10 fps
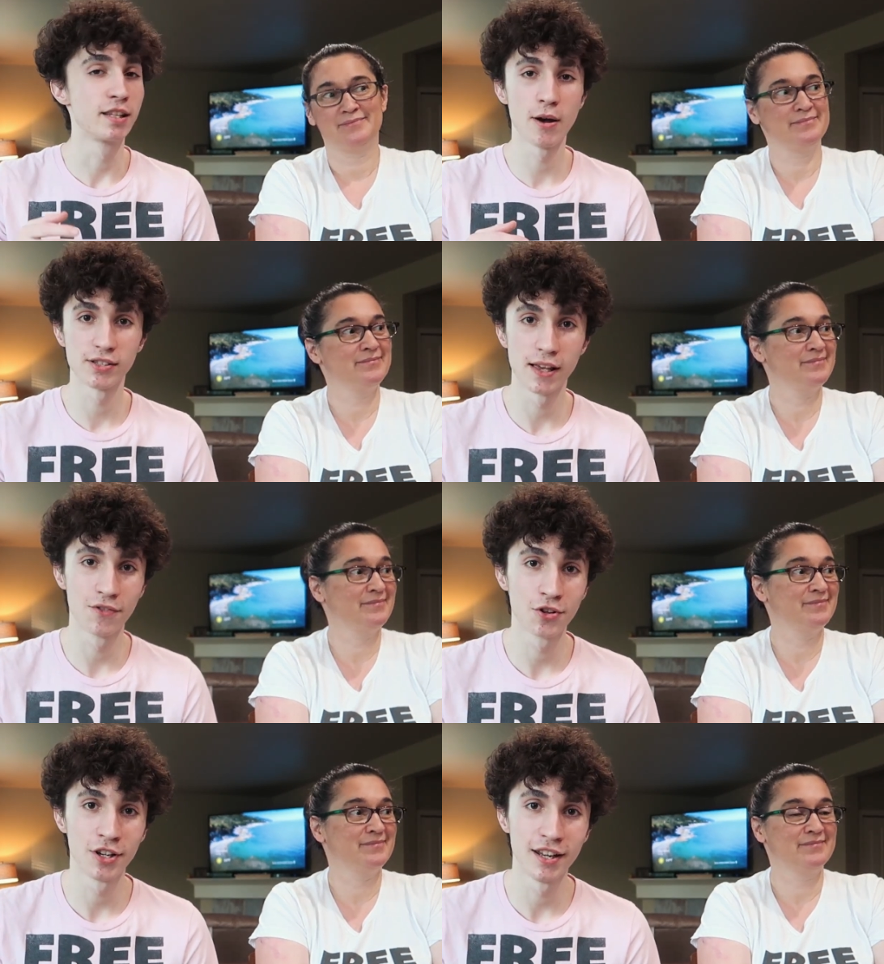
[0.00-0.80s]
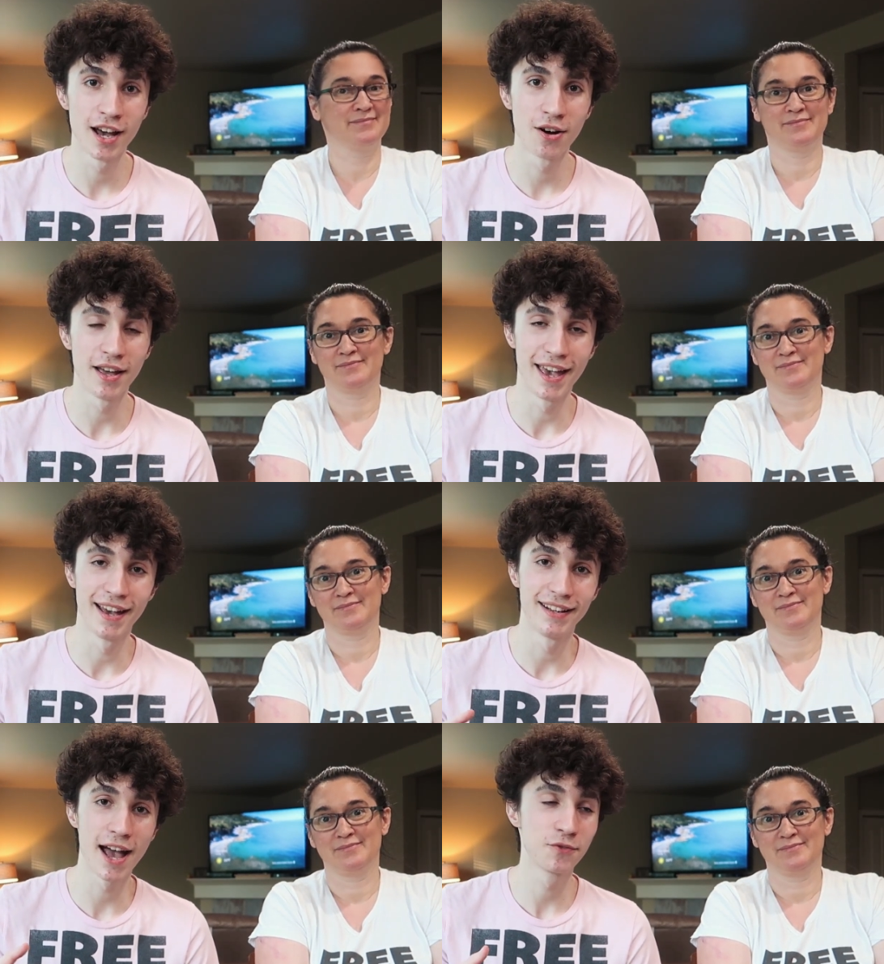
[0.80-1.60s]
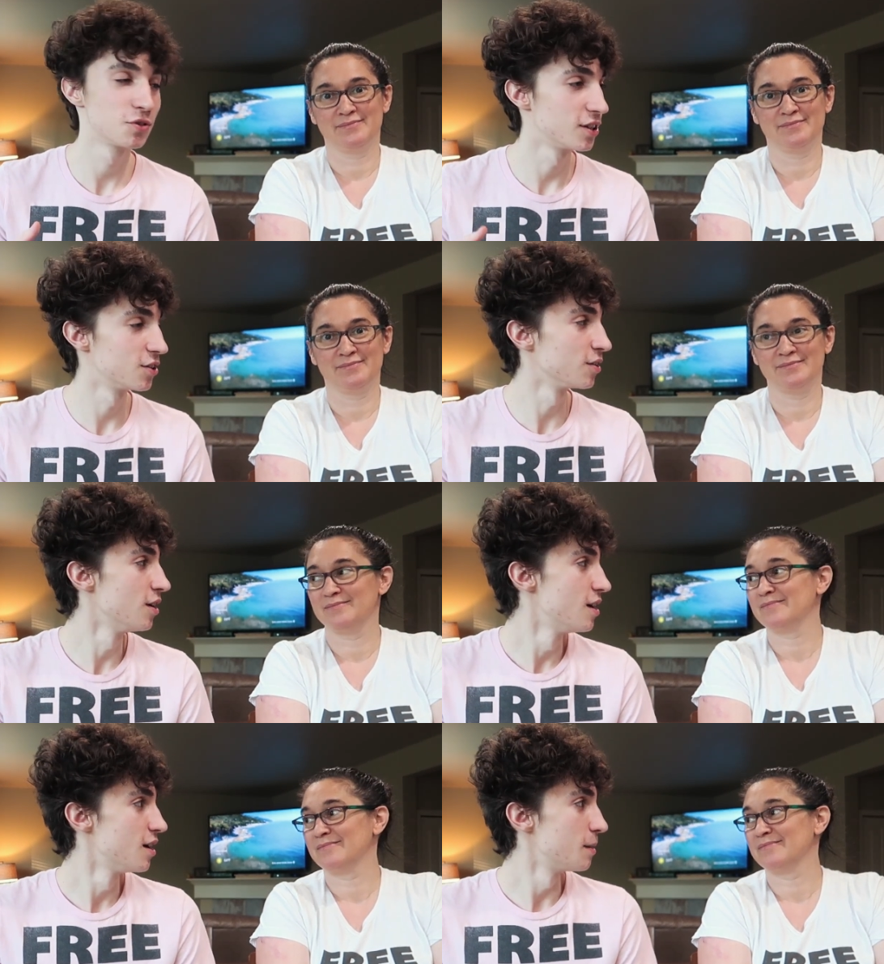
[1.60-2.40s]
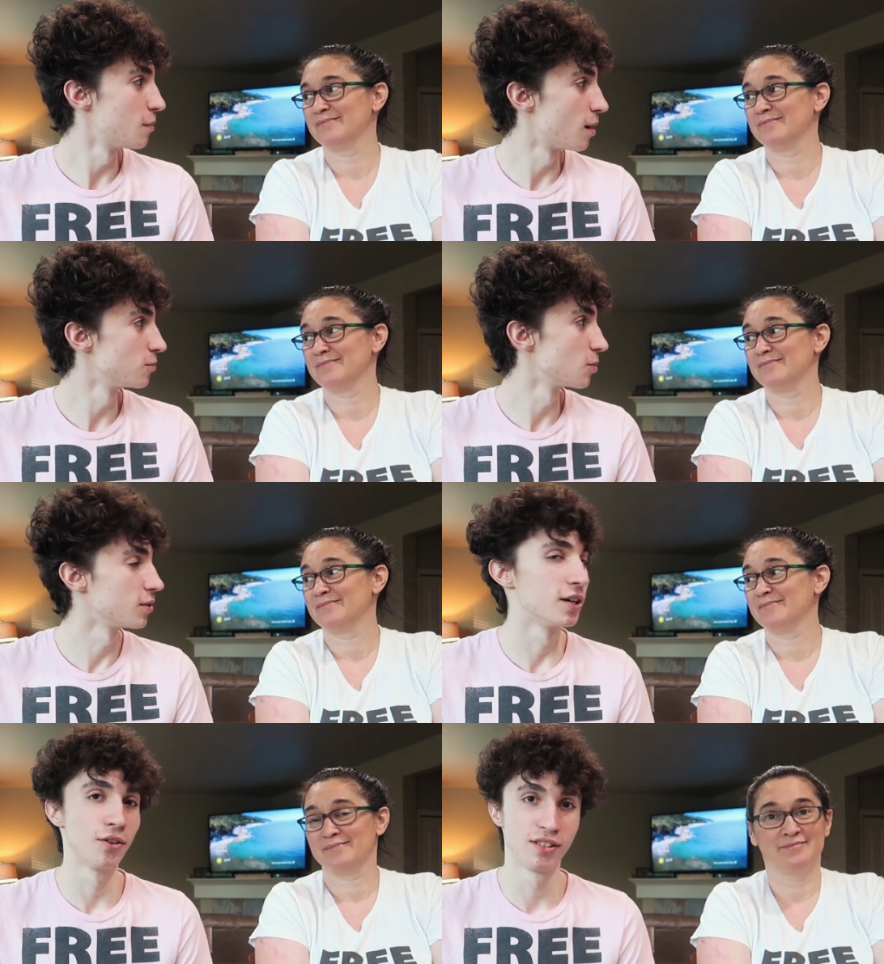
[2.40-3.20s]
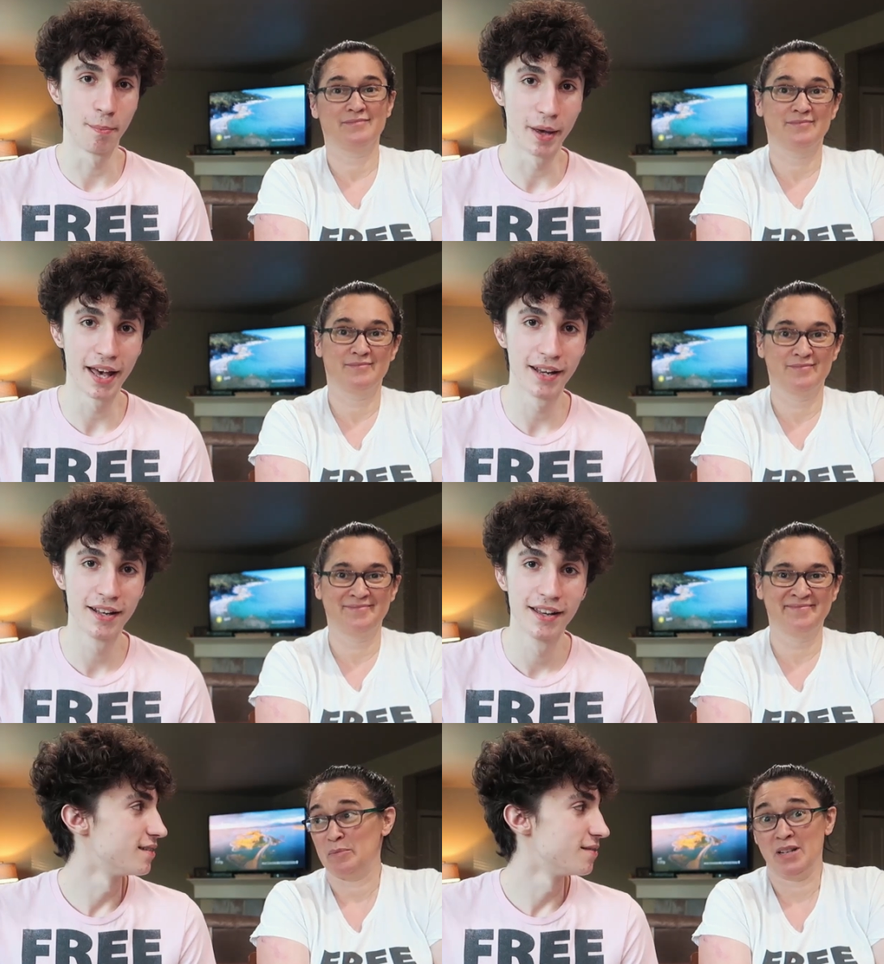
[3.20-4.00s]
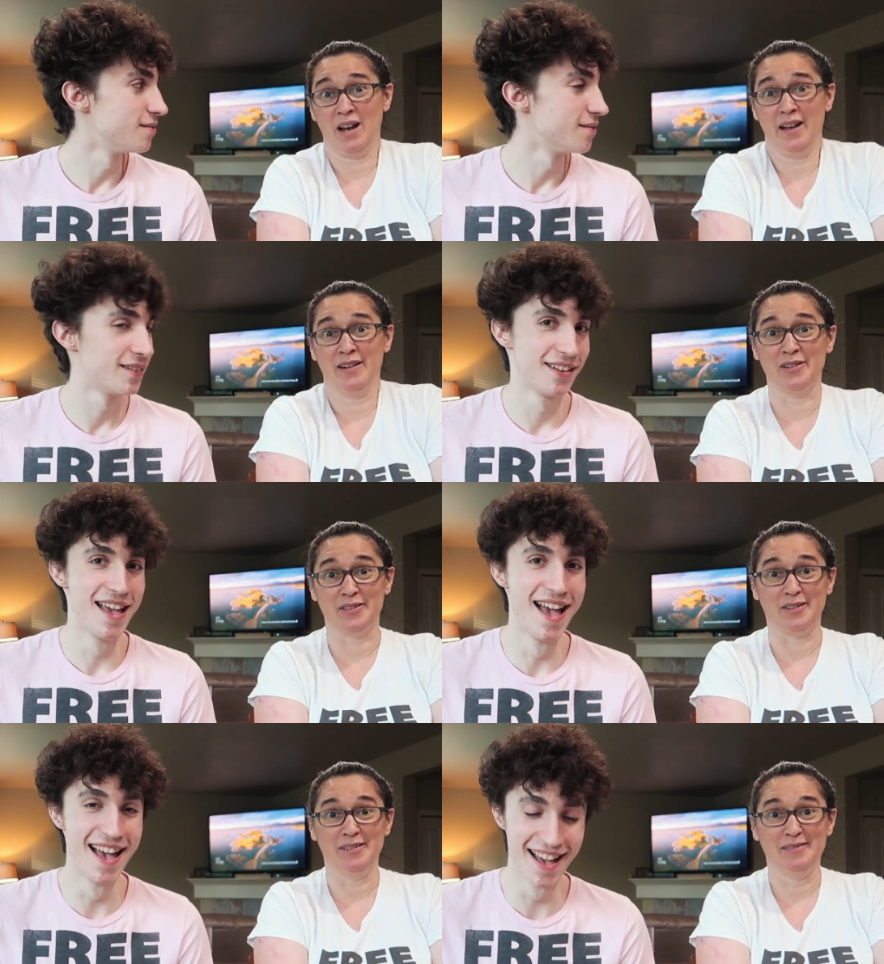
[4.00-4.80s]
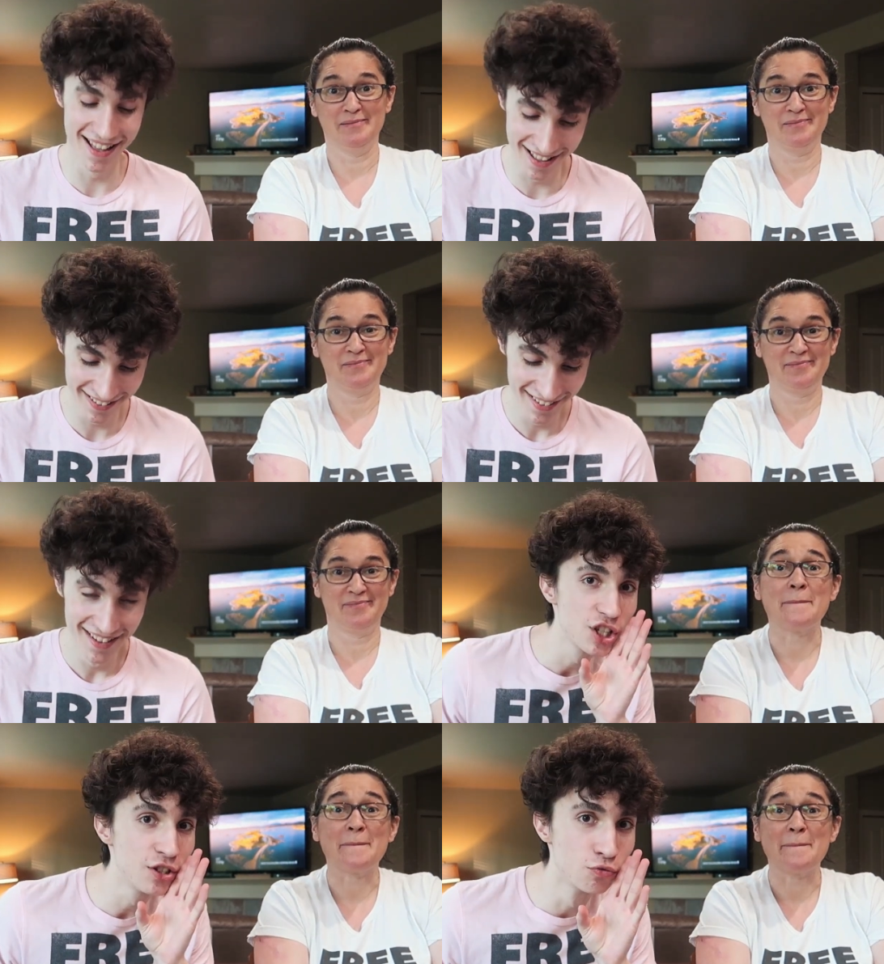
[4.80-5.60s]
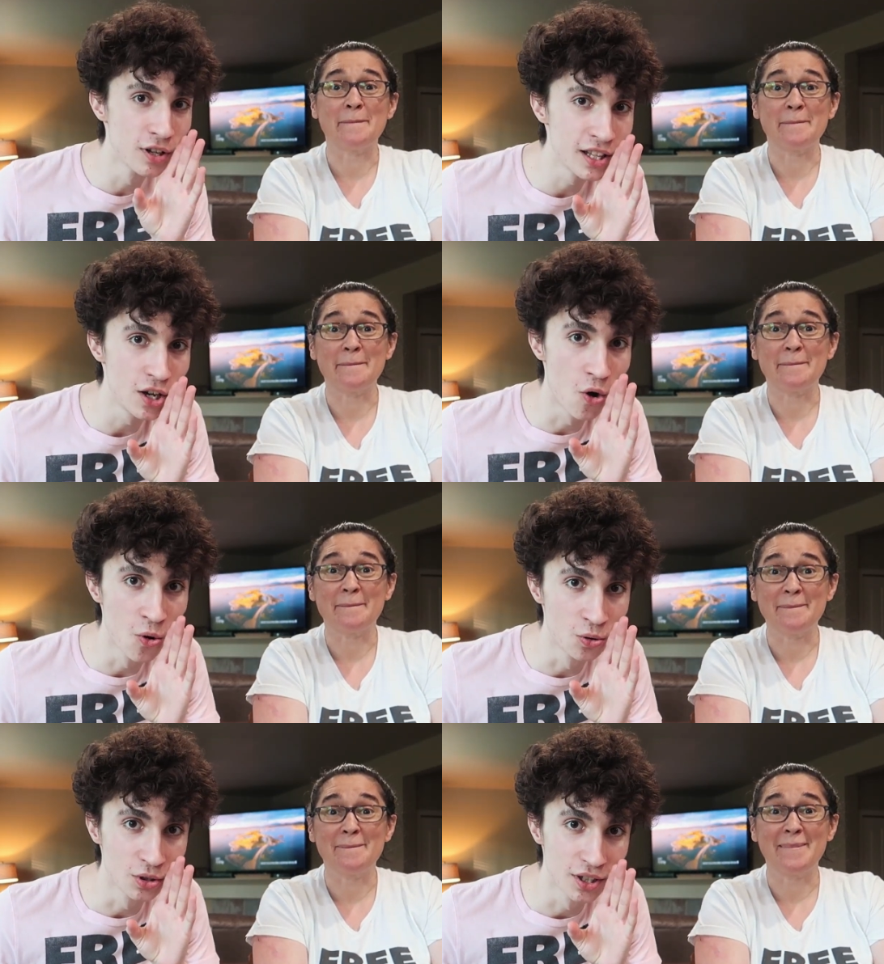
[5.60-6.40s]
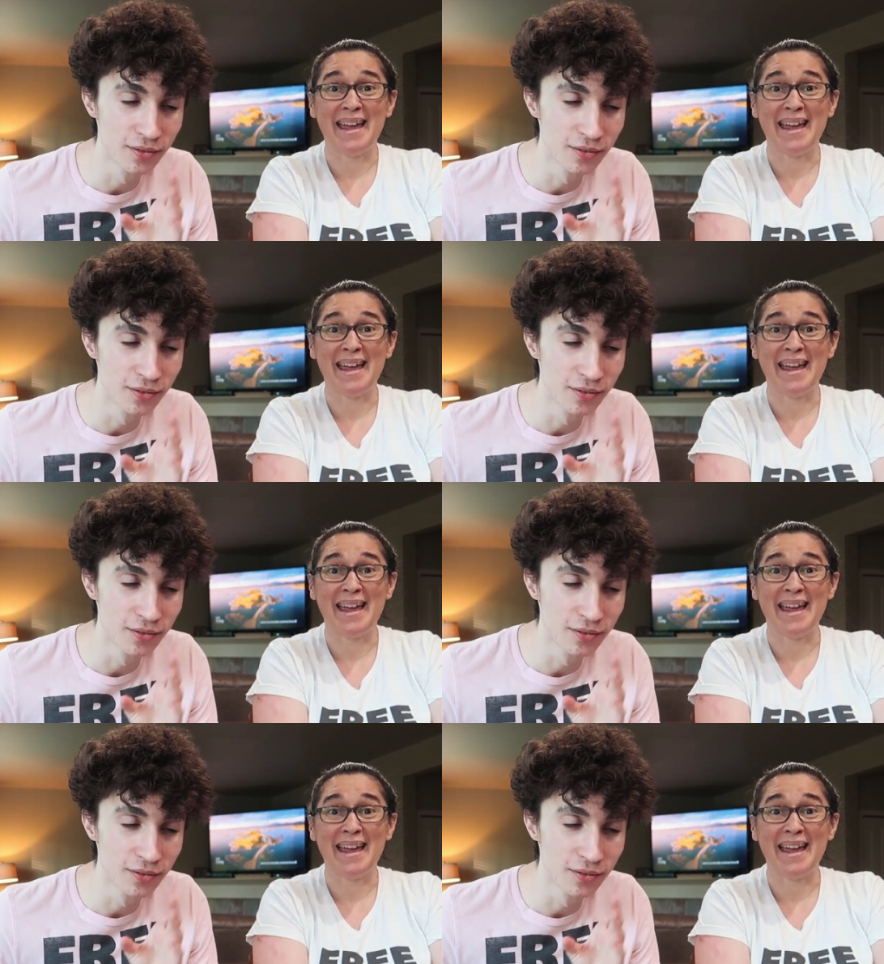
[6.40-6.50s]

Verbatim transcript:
Speaker 1: It's about 7:30 now, and after dinner, Mom normally goes to bed. I'm tired. She's really old.